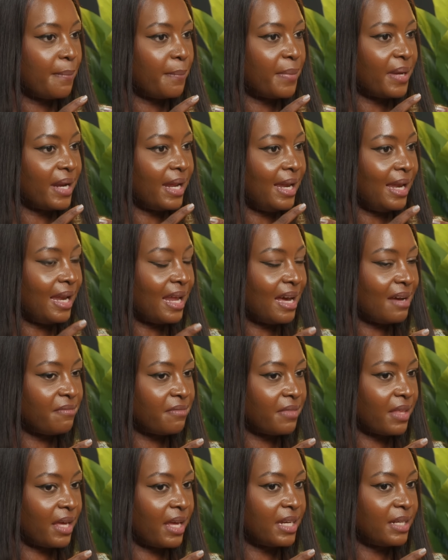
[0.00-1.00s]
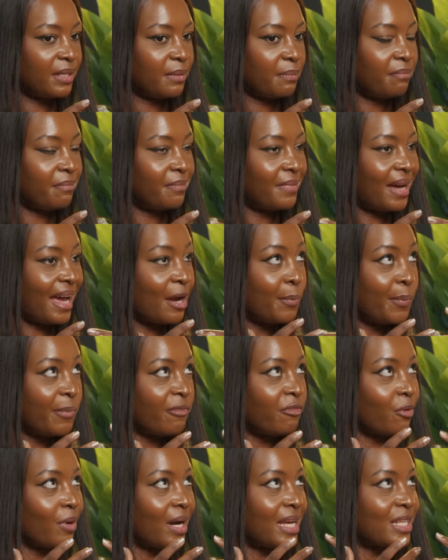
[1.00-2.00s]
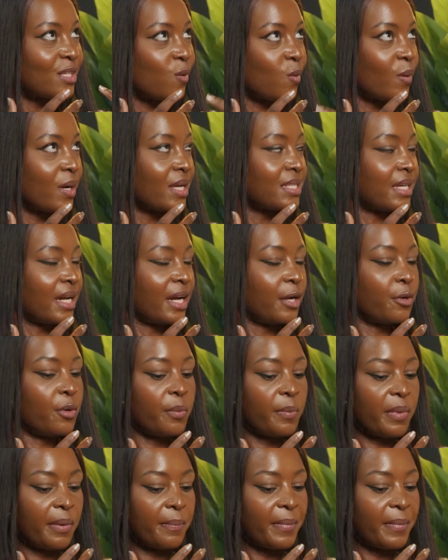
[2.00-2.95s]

But I love that I, for as long as I can remember,